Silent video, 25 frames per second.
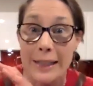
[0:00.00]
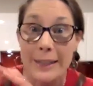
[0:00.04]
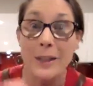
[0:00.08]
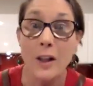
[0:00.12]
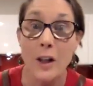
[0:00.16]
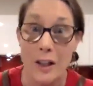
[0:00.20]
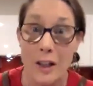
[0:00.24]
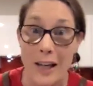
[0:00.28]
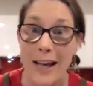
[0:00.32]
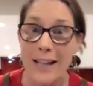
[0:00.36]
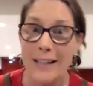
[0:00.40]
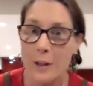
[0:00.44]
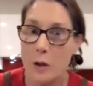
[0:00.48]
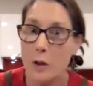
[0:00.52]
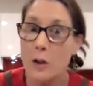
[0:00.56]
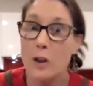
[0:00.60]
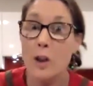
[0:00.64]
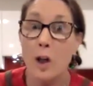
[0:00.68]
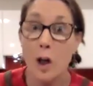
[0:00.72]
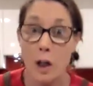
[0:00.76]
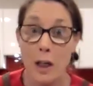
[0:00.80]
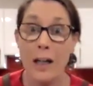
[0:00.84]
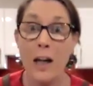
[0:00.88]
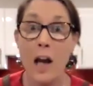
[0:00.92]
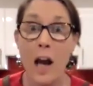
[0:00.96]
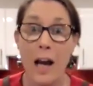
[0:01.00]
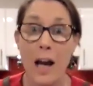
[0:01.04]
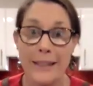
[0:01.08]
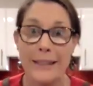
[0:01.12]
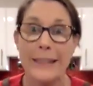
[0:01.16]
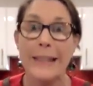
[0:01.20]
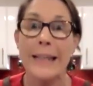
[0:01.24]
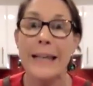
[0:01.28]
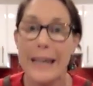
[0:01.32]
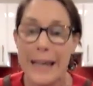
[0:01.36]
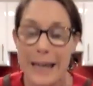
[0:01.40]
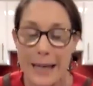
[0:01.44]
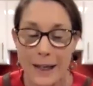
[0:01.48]
So, so it's got a nice
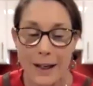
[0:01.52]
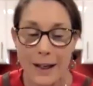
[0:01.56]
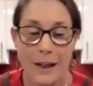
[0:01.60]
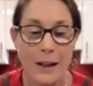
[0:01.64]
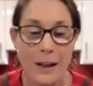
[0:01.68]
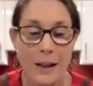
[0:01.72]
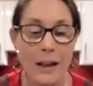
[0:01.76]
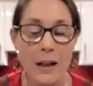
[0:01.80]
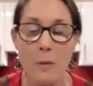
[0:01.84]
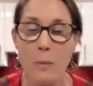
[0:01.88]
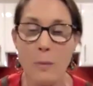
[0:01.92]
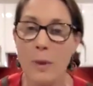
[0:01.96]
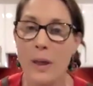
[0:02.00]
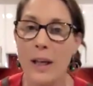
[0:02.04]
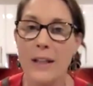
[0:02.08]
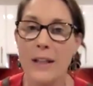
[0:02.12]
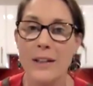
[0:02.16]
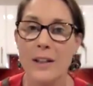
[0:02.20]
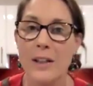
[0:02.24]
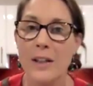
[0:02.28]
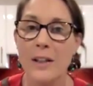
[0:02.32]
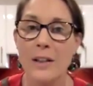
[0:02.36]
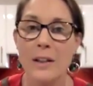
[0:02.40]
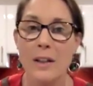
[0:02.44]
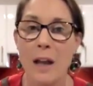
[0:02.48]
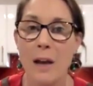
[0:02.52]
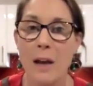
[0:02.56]
kick, but it's just